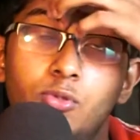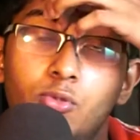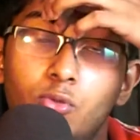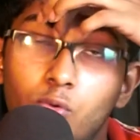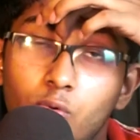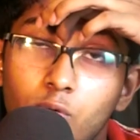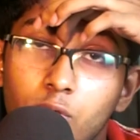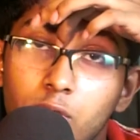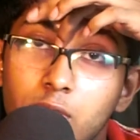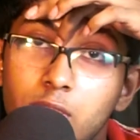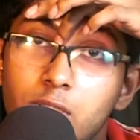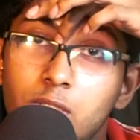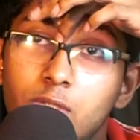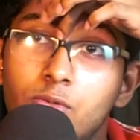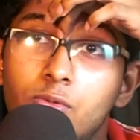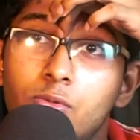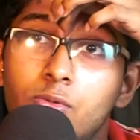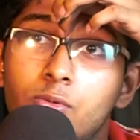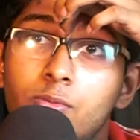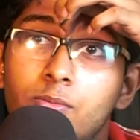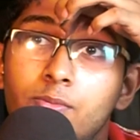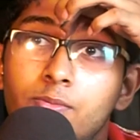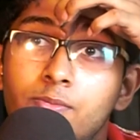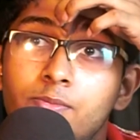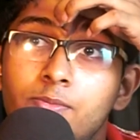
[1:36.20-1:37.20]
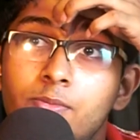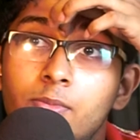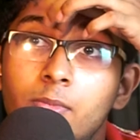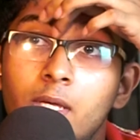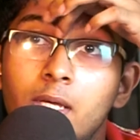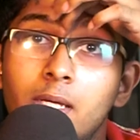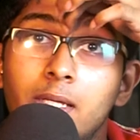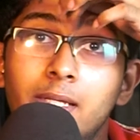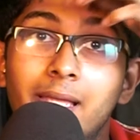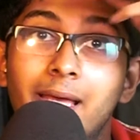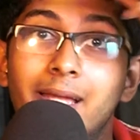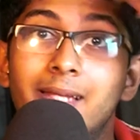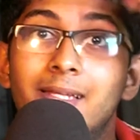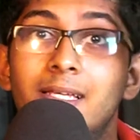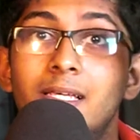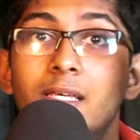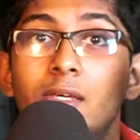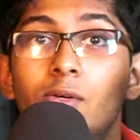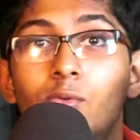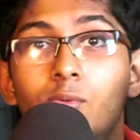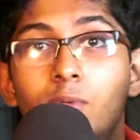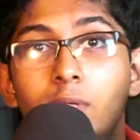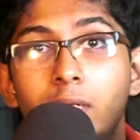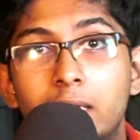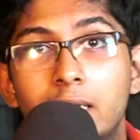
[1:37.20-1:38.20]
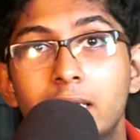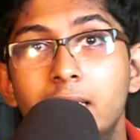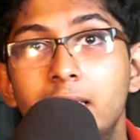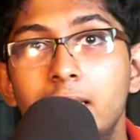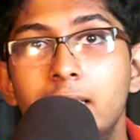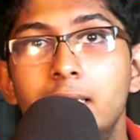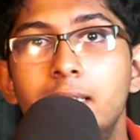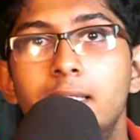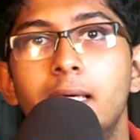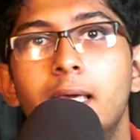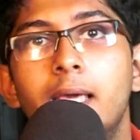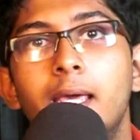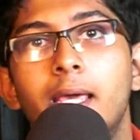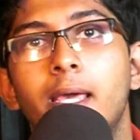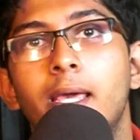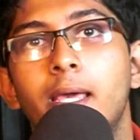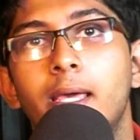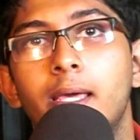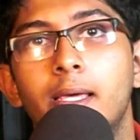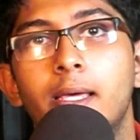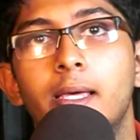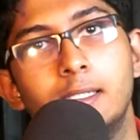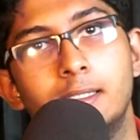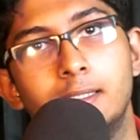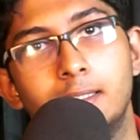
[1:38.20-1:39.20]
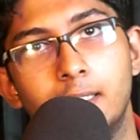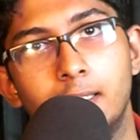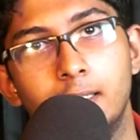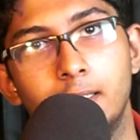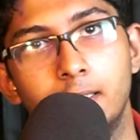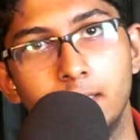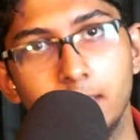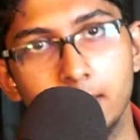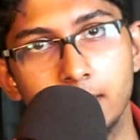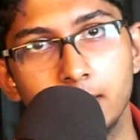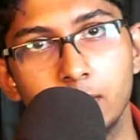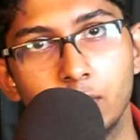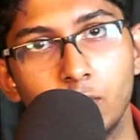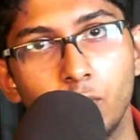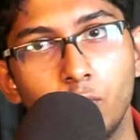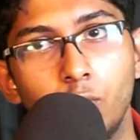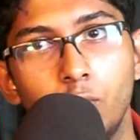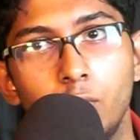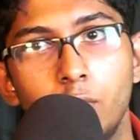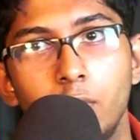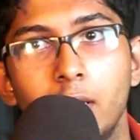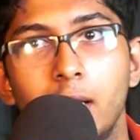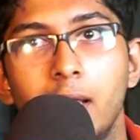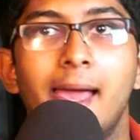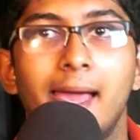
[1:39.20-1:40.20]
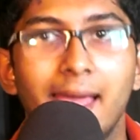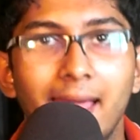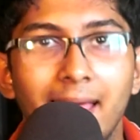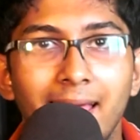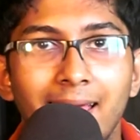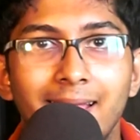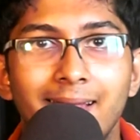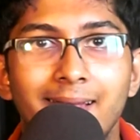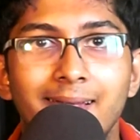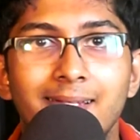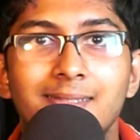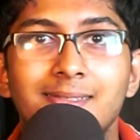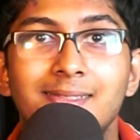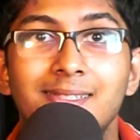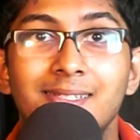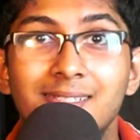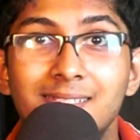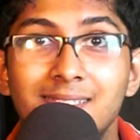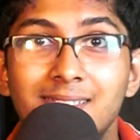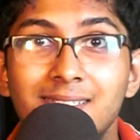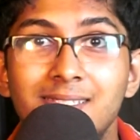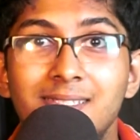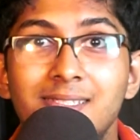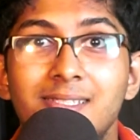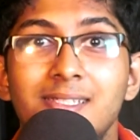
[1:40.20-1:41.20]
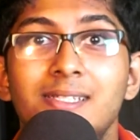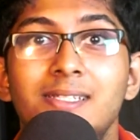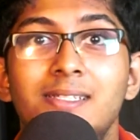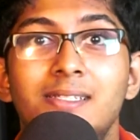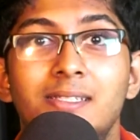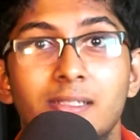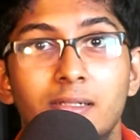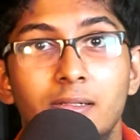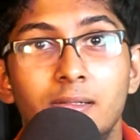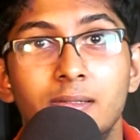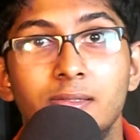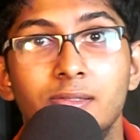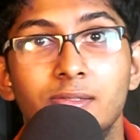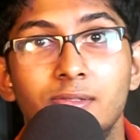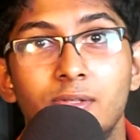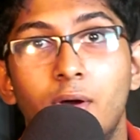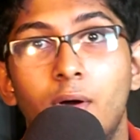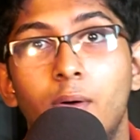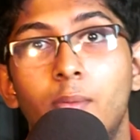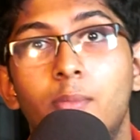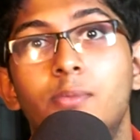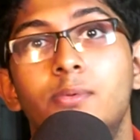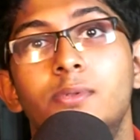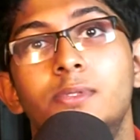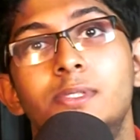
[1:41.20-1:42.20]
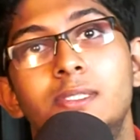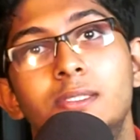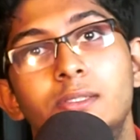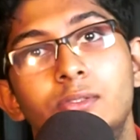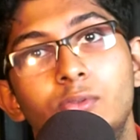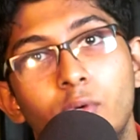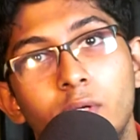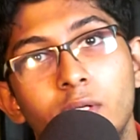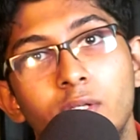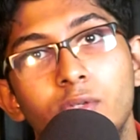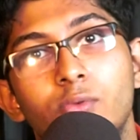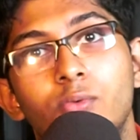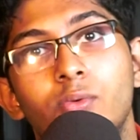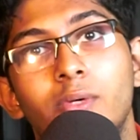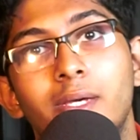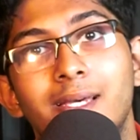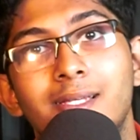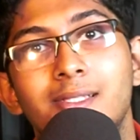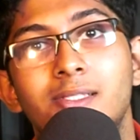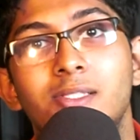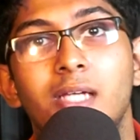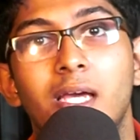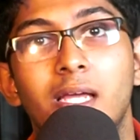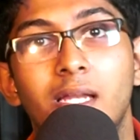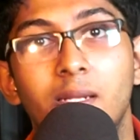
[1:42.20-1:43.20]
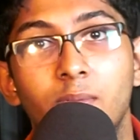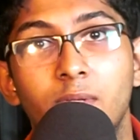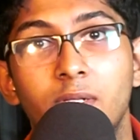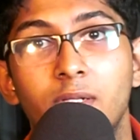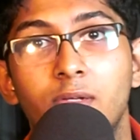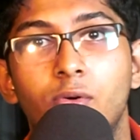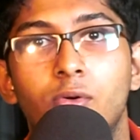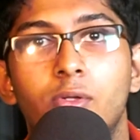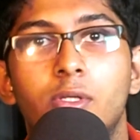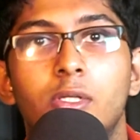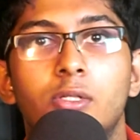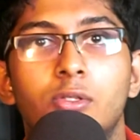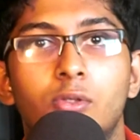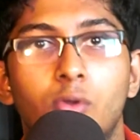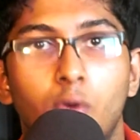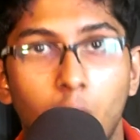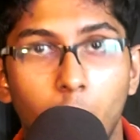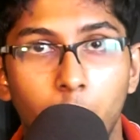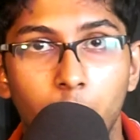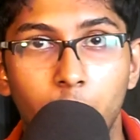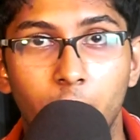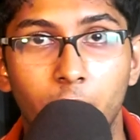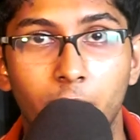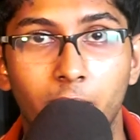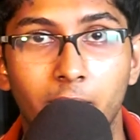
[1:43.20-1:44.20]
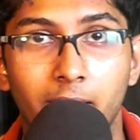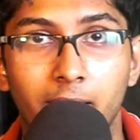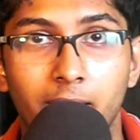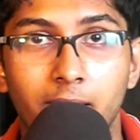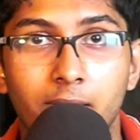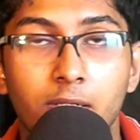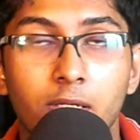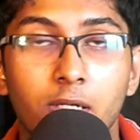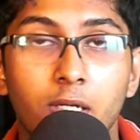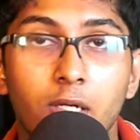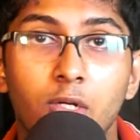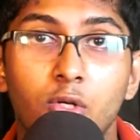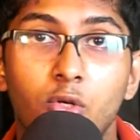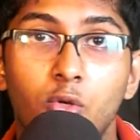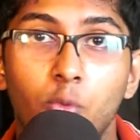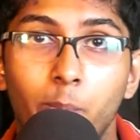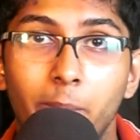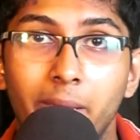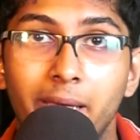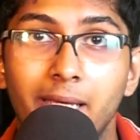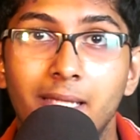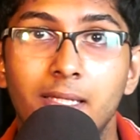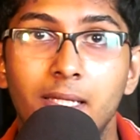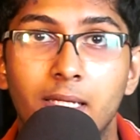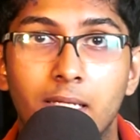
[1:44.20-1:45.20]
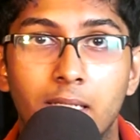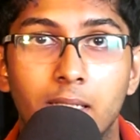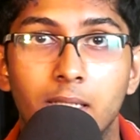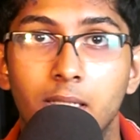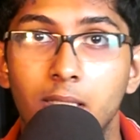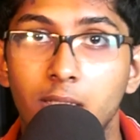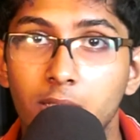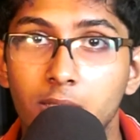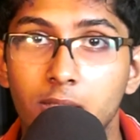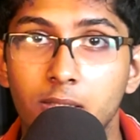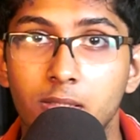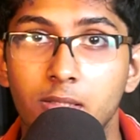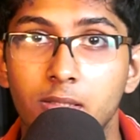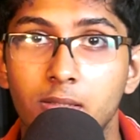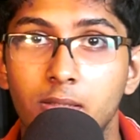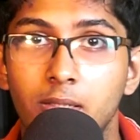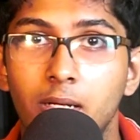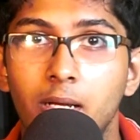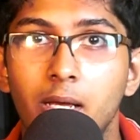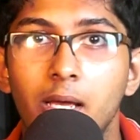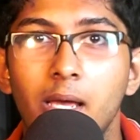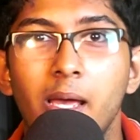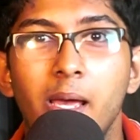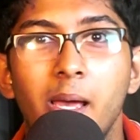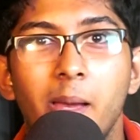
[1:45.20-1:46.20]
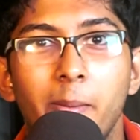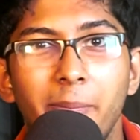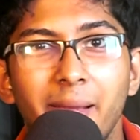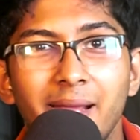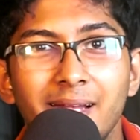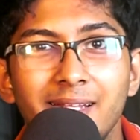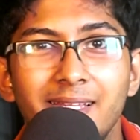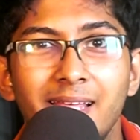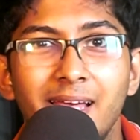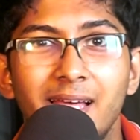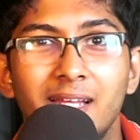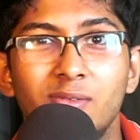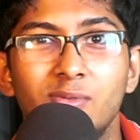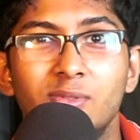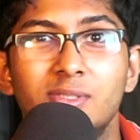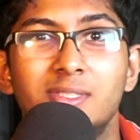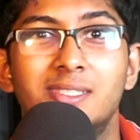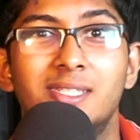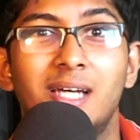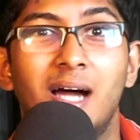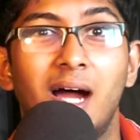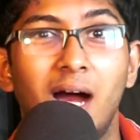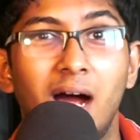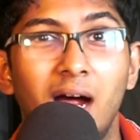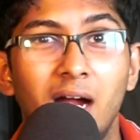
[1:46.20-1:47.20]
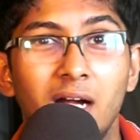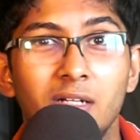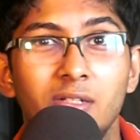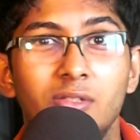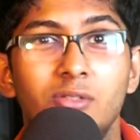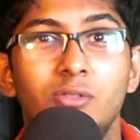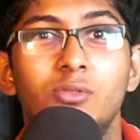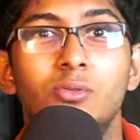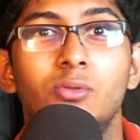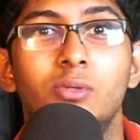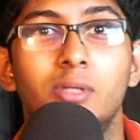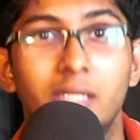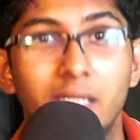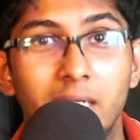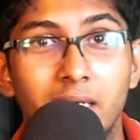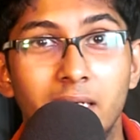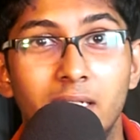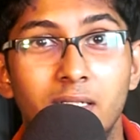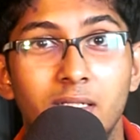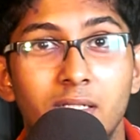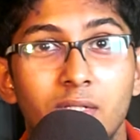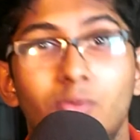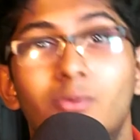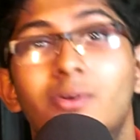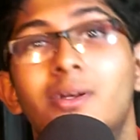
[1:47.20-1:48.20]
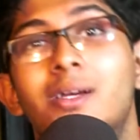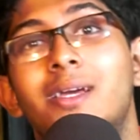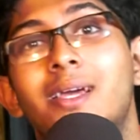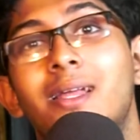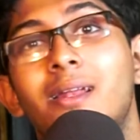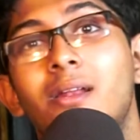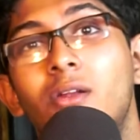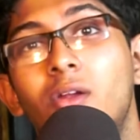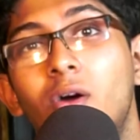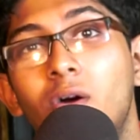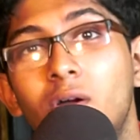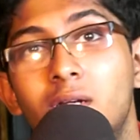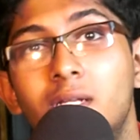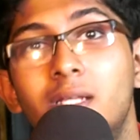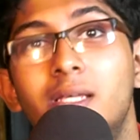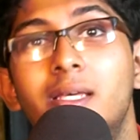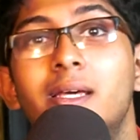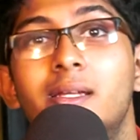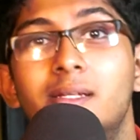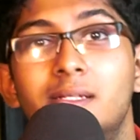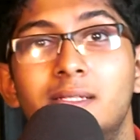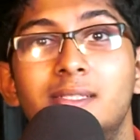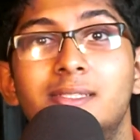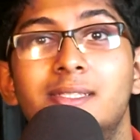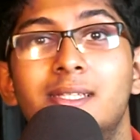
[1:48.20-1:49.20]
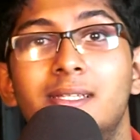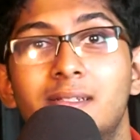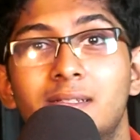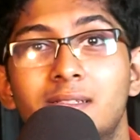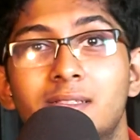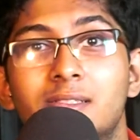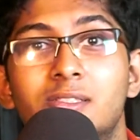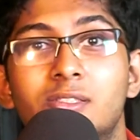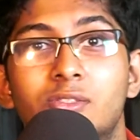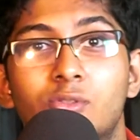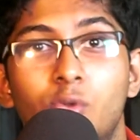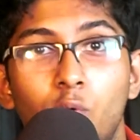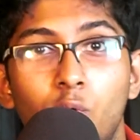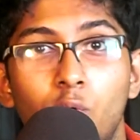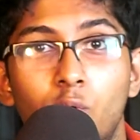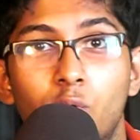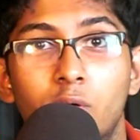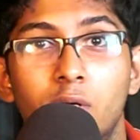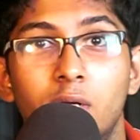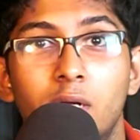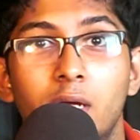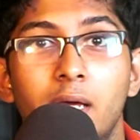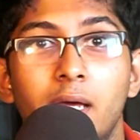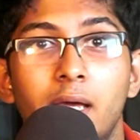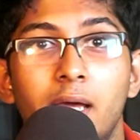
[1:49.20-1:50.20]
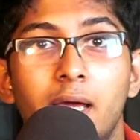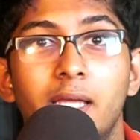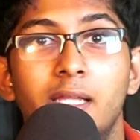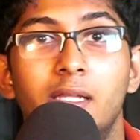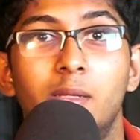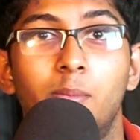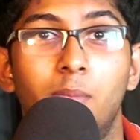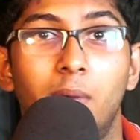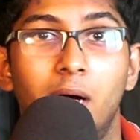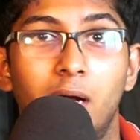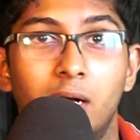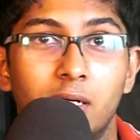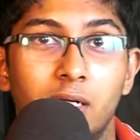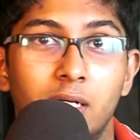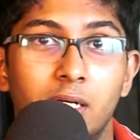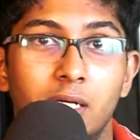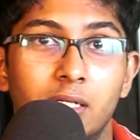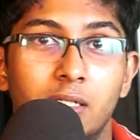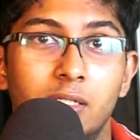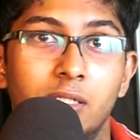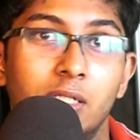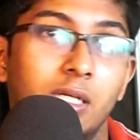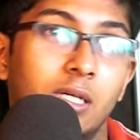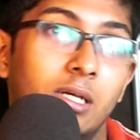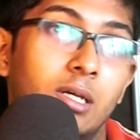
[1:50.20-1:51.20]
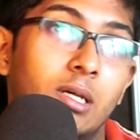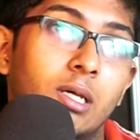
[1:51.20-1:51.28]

told you that you need a Synths core and 60 turns of 22 gauge enamel coated copperware to make the inductor, but that was hard to get. You cannot get the Synths core in the market.